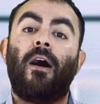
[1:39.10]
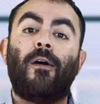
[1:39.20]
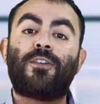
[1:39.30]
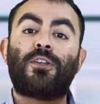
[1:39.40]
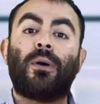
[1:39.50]

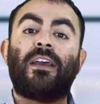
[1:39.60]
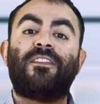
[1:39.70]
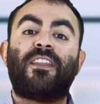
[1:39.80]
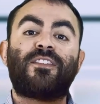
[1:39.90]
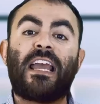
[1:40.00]
Also,
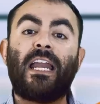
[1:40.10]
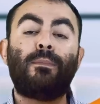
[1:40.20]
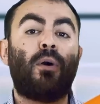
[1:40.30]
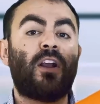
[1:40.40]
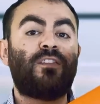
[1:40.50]
if there's any
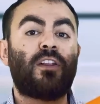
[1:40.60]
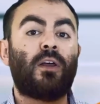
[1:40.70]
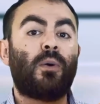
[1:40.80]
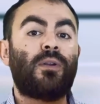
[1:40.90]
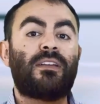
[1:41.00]
part of your
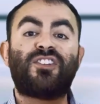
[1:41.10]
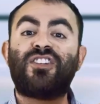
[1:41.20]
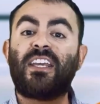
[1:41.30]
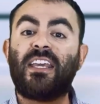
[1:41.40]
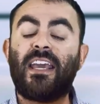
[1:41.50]
load
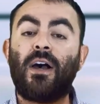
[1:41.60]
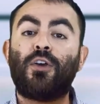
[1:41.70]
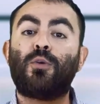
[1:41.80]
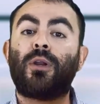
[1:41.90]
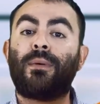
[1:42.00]
sticking out,
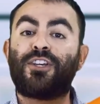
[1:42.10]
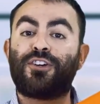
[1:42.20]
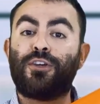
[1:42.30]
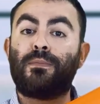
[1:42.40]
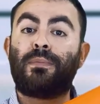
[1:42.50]
you want to make
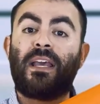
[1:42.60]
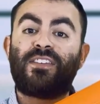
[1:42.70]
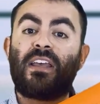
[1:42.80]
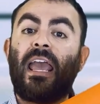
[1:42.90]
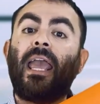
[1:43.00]
sure you
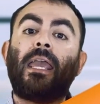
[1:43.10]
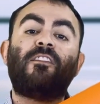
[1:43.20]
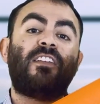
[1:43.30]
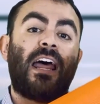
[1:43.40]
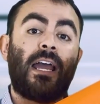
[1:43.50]
place a
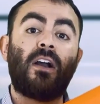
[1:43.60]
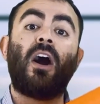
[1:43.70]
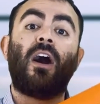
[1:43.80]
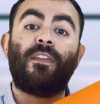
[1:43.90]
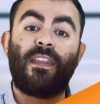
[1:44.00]
flag
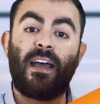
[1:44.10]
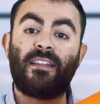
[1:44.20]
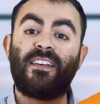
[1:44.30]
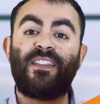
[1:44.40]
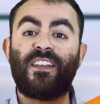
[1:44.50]
on that.
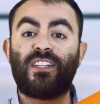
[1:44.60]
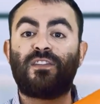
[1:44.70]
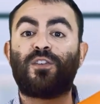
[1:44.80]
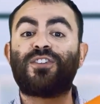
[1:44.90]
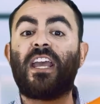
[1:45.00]
This is
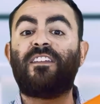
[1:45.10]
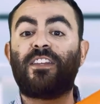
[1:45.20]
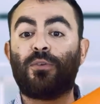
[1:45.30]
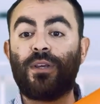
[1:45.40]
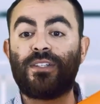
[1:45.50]
for
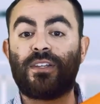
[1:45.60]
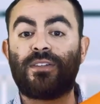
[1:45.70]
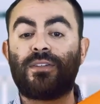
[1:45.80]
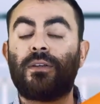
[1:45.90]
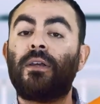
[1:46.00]
safety
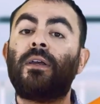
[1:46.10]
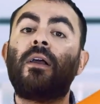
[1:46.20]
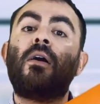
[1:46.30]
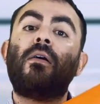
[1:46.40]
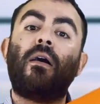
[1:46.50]
reasons.
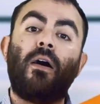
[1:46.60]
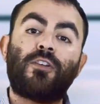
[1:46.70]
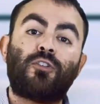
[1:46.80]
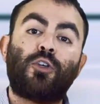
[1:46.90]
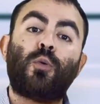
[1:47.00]

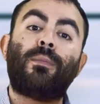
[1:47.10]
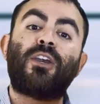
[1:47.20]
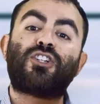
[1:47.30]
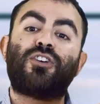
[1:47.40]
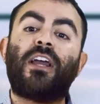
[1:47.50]
Also, you want to
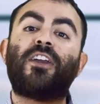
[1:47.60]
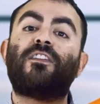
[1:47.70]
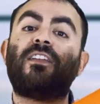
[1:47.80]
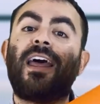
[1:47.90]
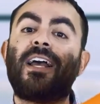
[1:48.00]
make sure that your
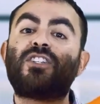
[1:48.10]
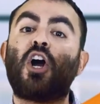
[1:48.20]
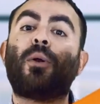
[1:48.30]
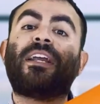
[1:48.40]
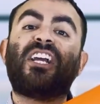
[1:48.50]
flags
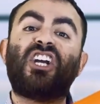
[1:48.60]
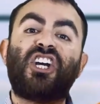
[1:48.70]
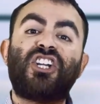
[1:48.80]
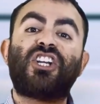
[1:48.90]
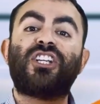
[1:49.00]
are in
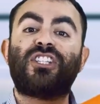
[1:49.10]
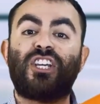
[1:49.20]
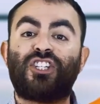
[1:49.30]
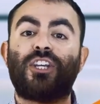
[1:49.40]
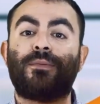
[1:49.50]
good
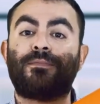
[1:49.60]
condition.